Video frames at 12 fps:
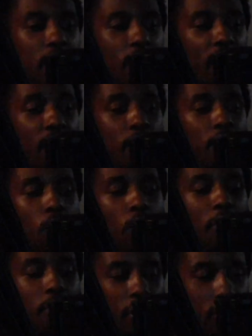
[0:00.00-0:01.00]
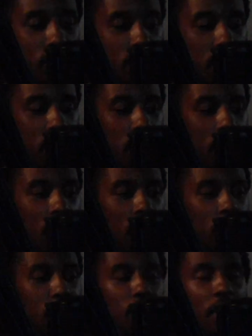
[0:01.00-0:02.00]
of having the one person
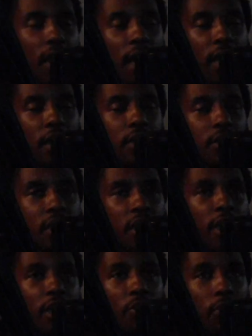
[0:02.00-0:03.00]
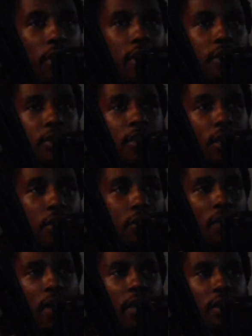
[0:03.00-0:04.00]
that you could kind of just kick it with and
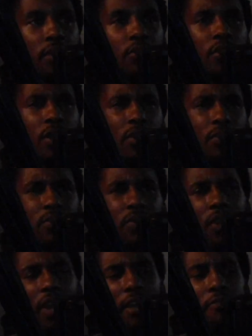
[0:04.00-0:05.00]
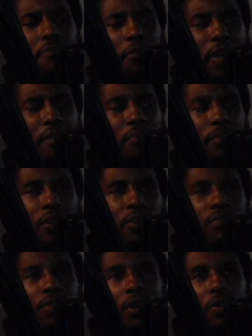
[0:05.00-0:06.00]
chill. Like, or like a friend, but
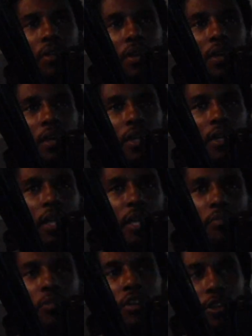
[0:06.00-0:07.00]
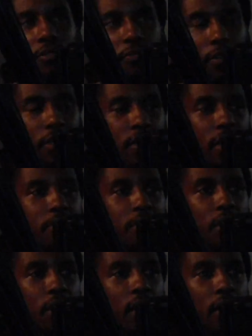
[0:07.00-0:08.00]
like more than a friend type
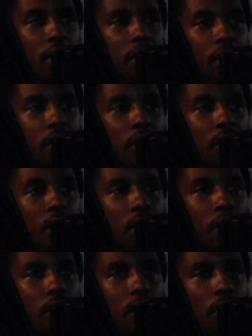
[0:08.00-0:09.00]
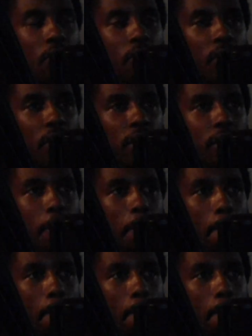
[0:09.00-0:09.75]
shit. Like, but